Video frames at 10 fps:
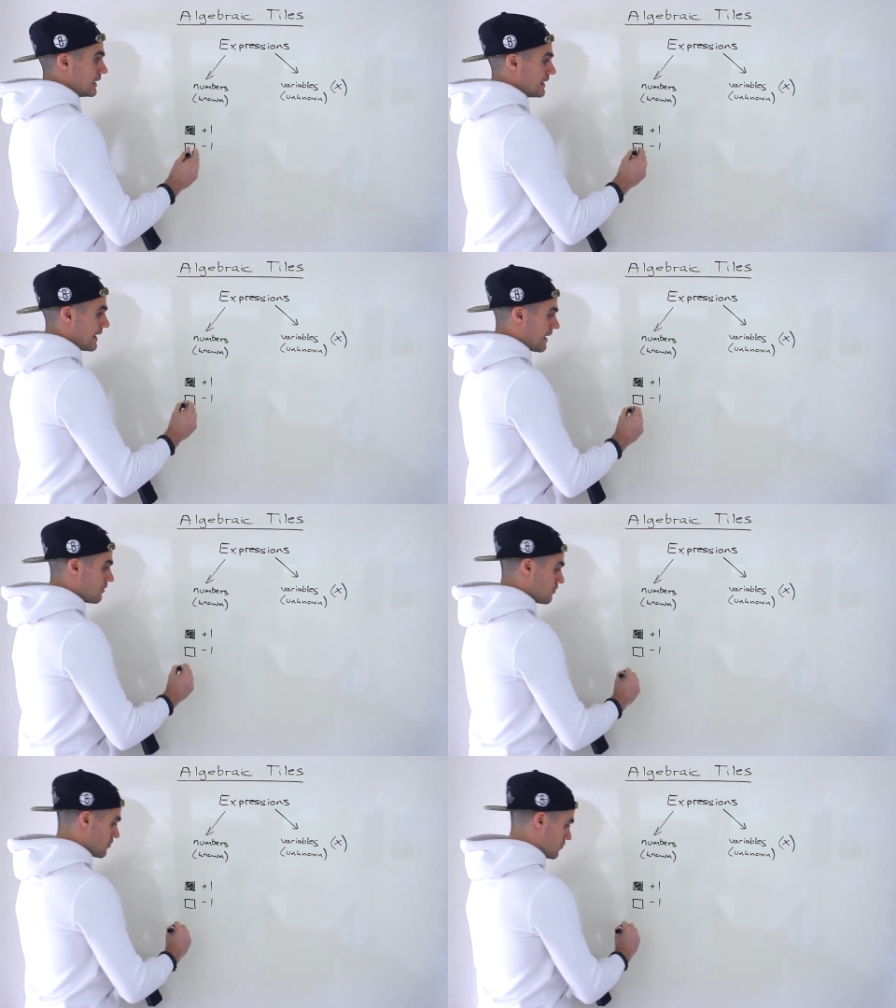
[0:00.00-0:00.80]

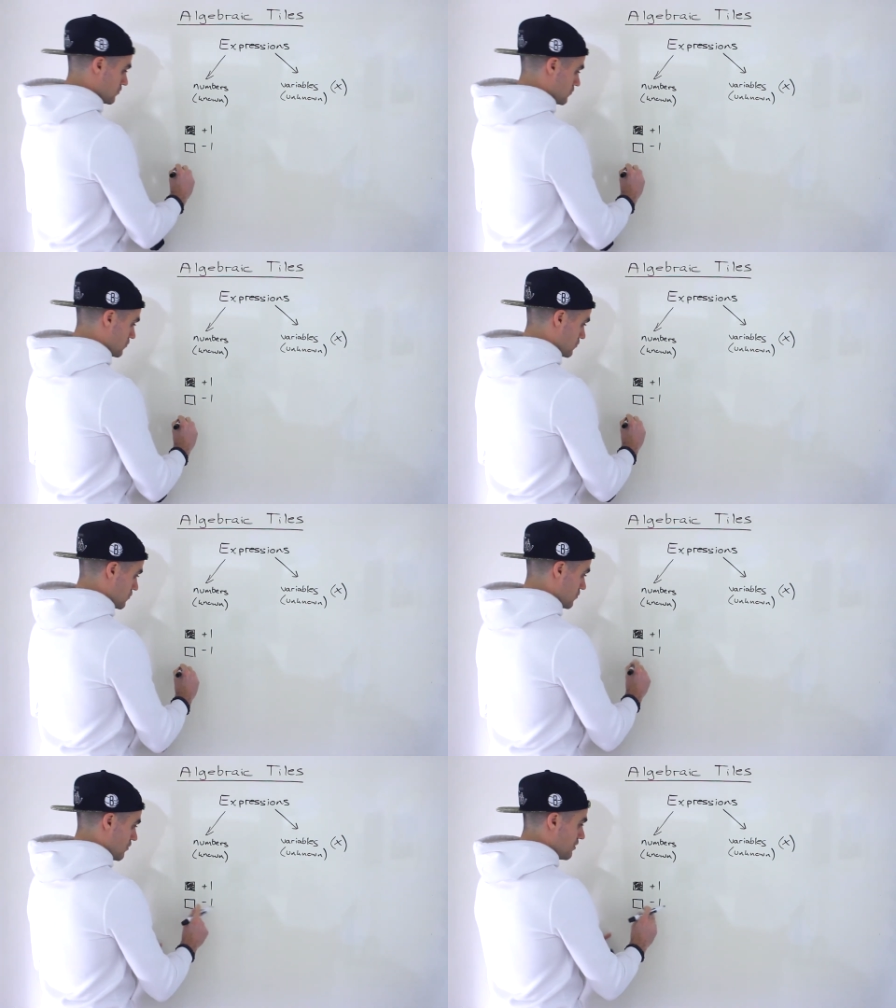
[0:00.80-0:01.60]
Now,
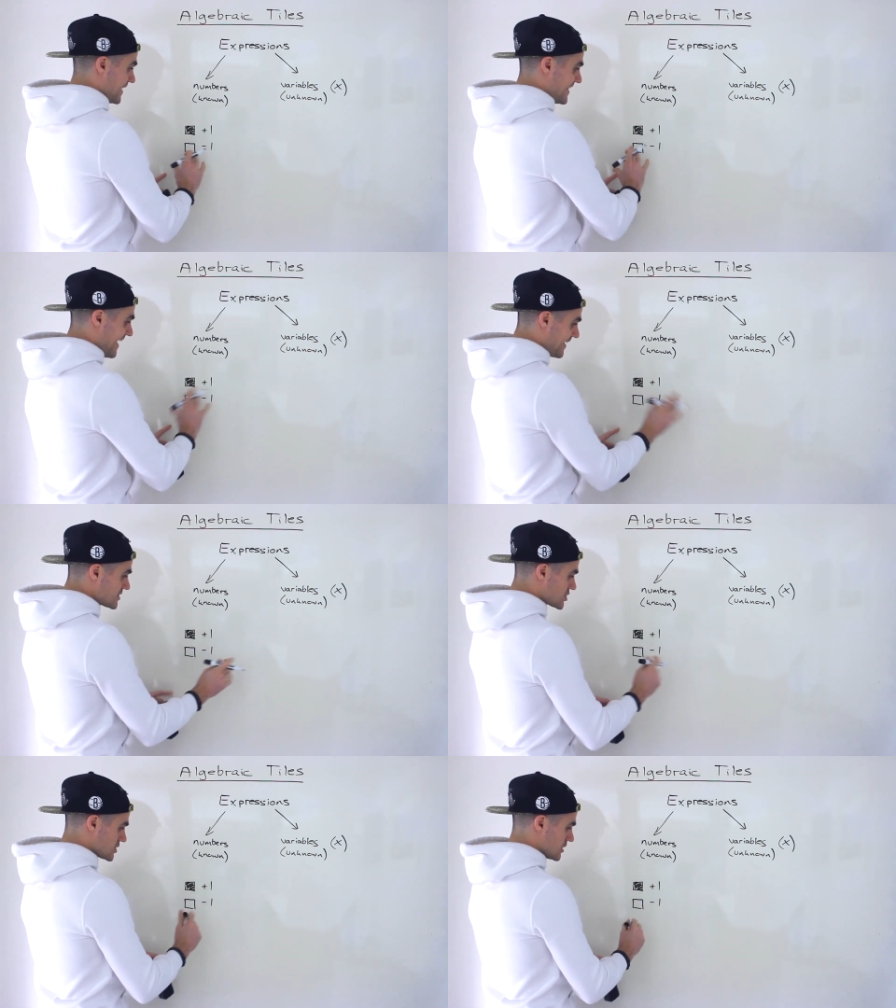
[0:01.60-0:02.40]
the
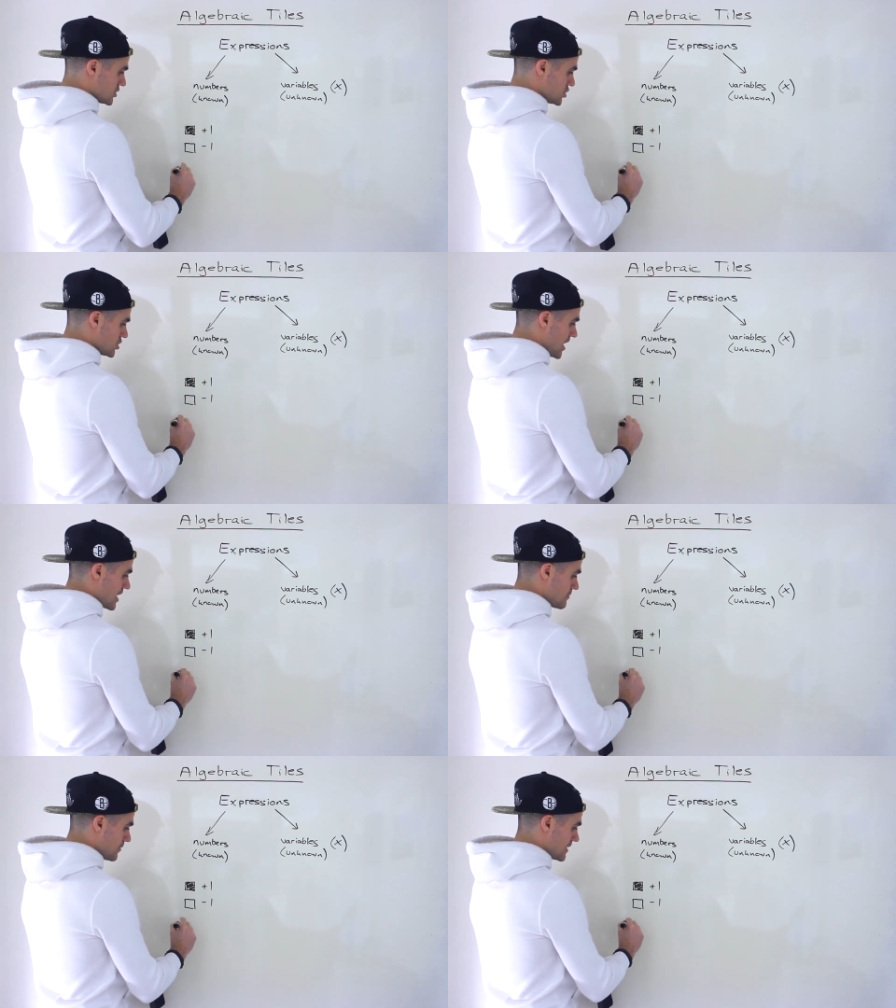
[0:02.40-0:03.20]
next
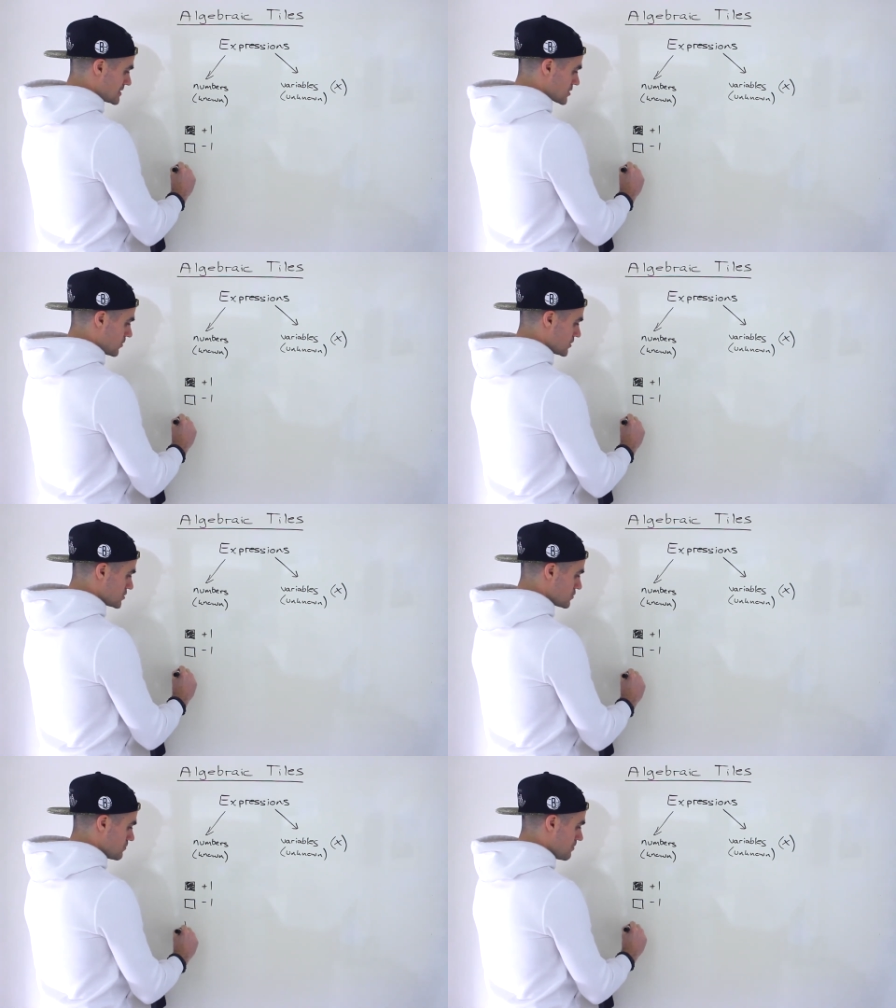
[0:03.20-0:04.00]
shape is going
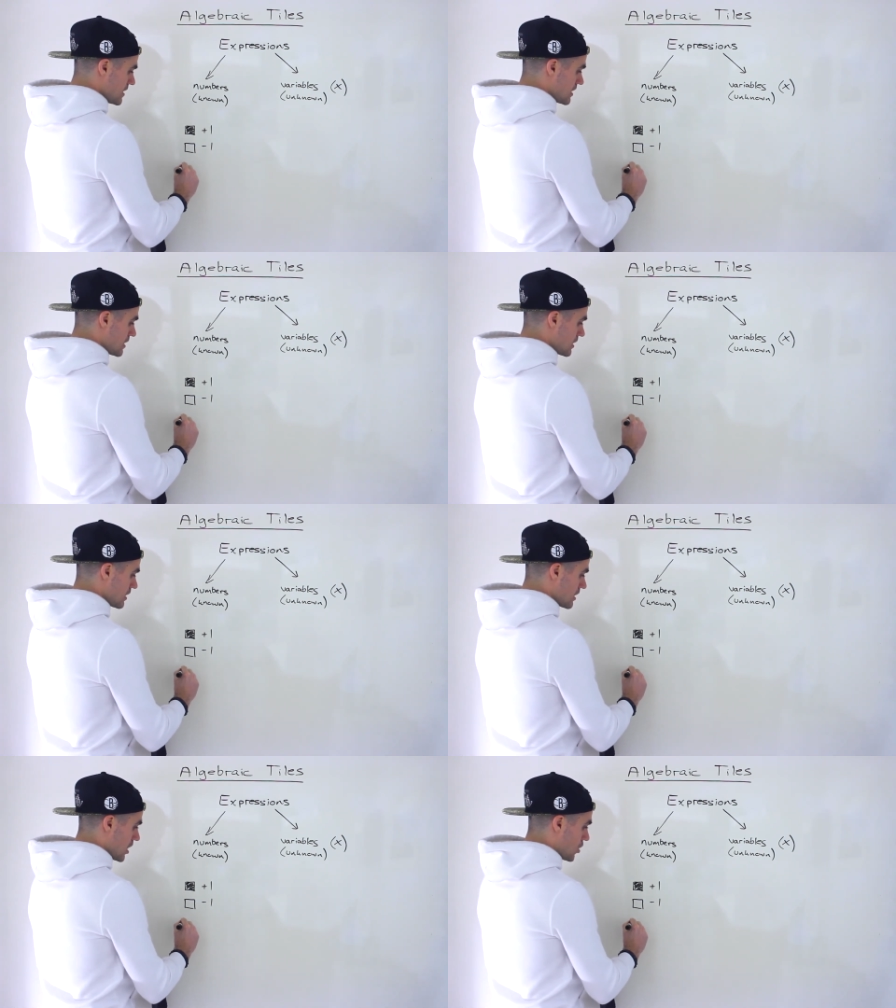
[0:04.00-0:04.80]
to
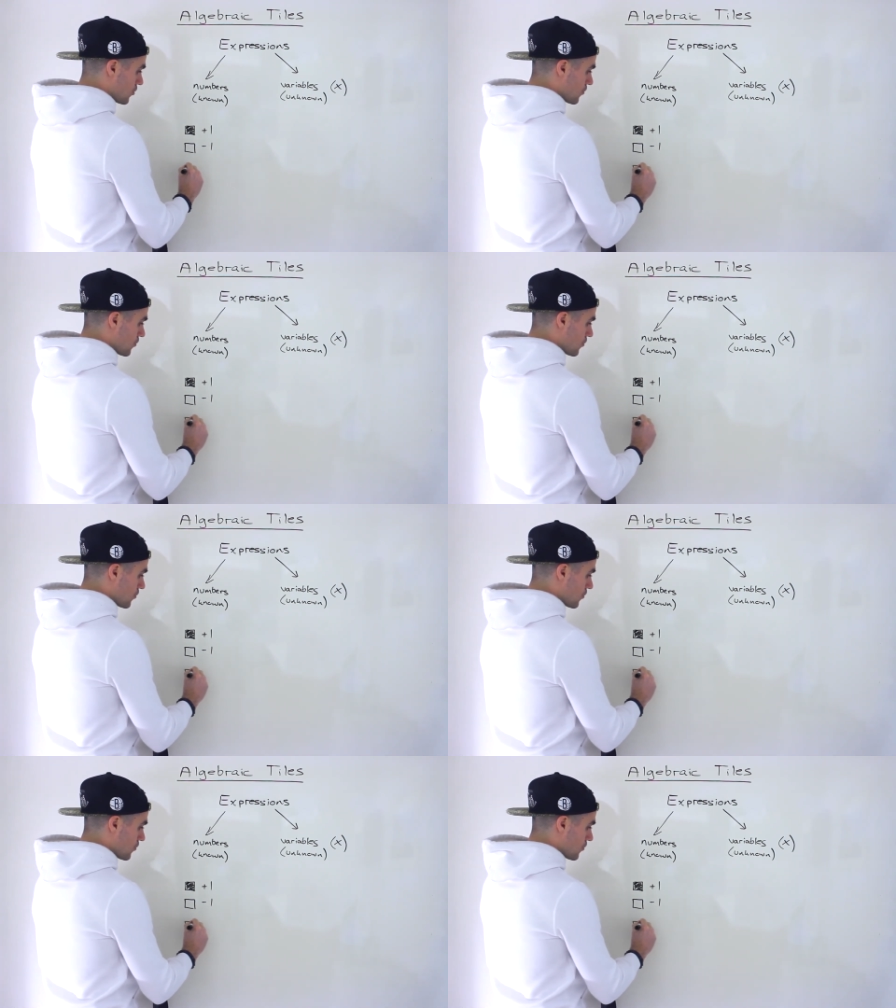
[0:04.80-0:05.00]
be a